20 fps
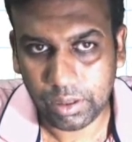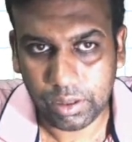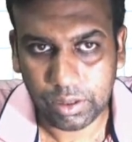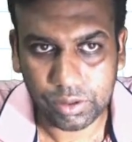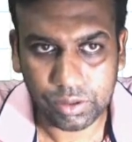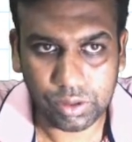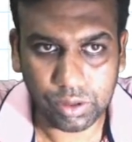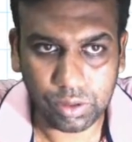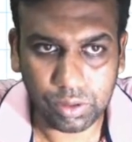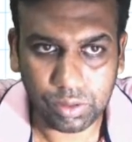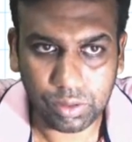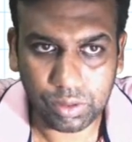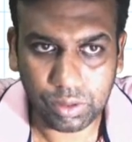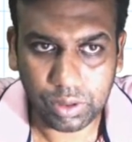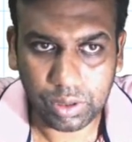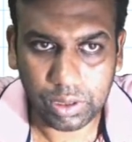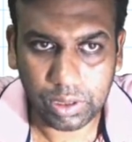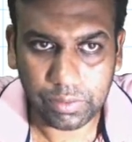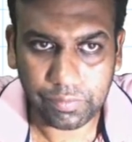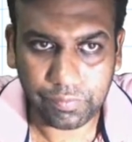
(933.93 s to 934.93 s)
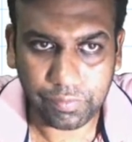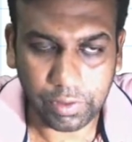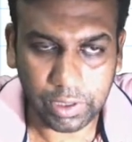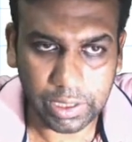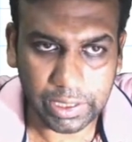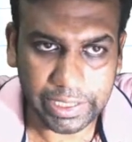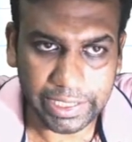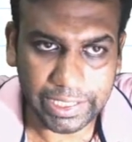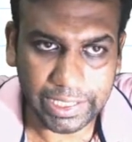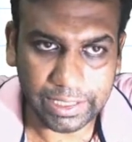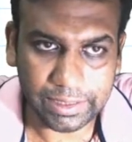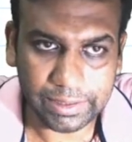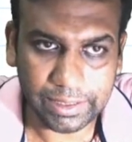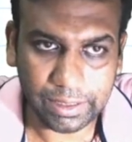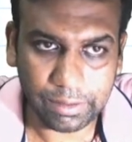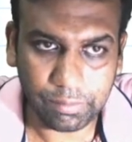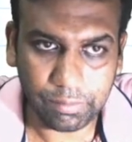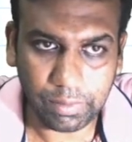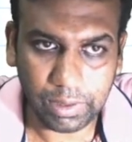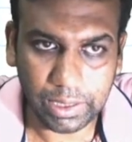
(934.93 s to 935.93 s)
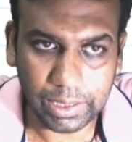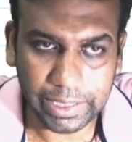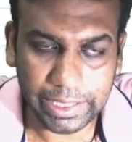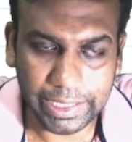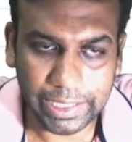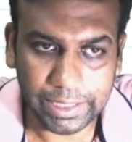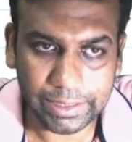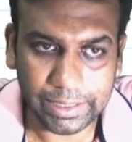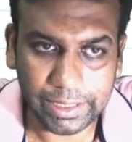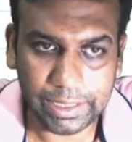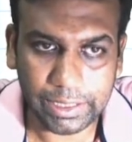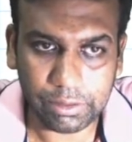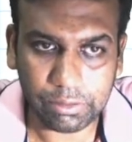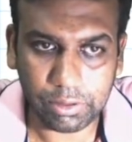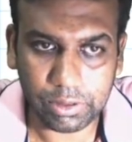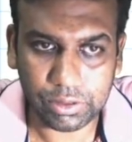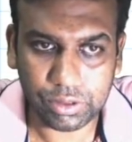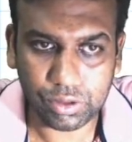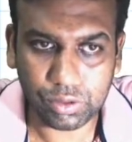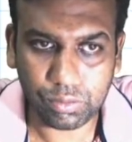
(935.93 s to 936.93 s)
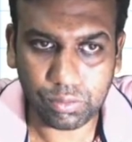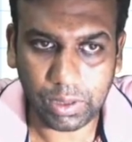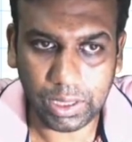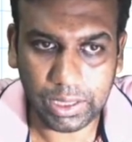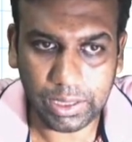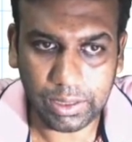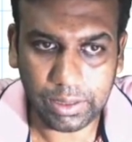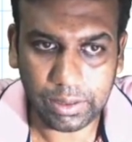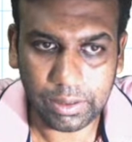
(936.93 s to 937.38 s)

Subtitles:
So for greater than 1, greater than equals to 1,